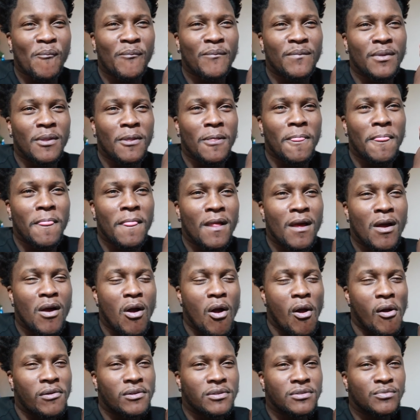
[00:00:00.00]
No, it doesn't.
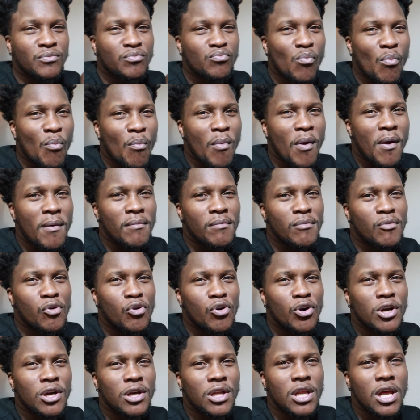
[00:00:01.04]
Wow, the
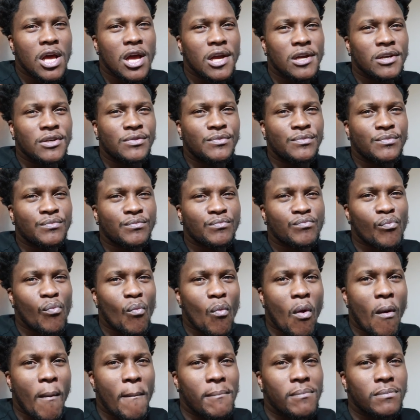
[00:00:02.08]
acid, like.
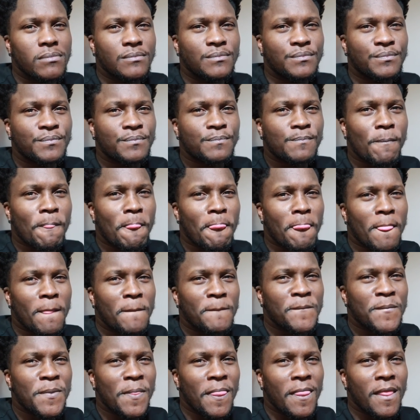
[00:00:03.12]
acid. I can see it.
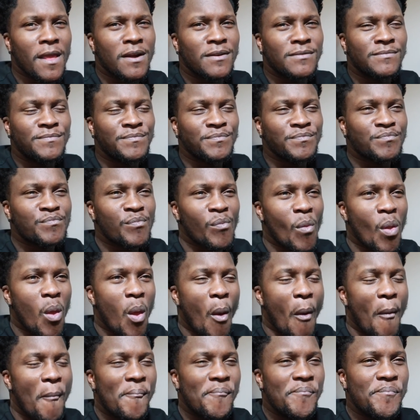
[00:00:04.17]
I can see it.
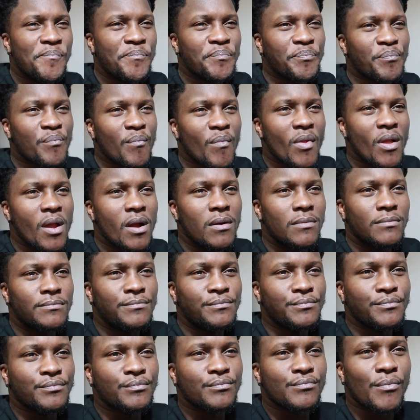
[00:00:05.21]
Can you taste the you ketchup? See that
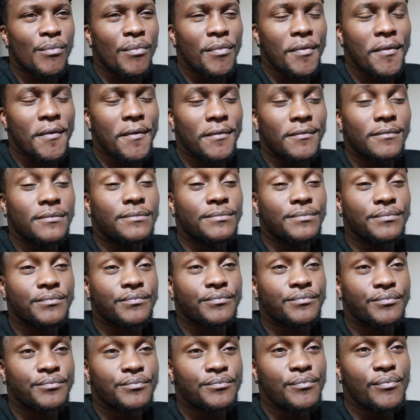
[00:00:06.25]
tastes like salt and vinegar. I can
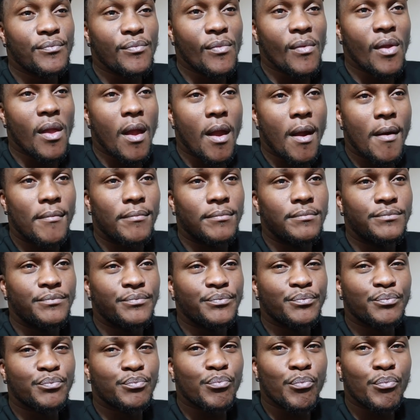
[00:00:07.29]
see why you would. Is it good though?